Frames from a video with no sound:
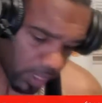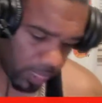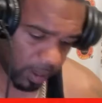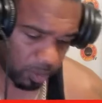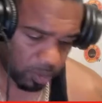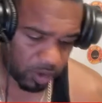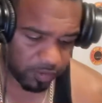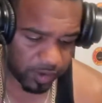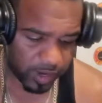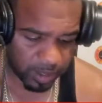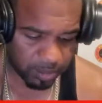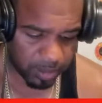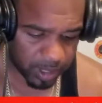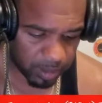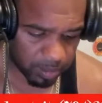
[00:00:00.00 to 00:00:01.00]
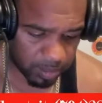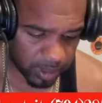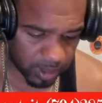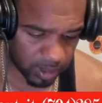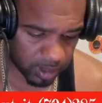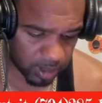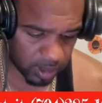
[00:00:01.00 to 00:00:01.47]
I wonder if I can make
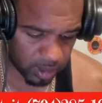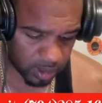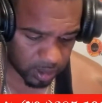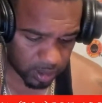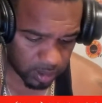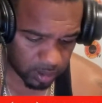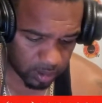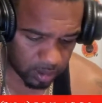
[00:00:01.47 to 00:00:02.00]
my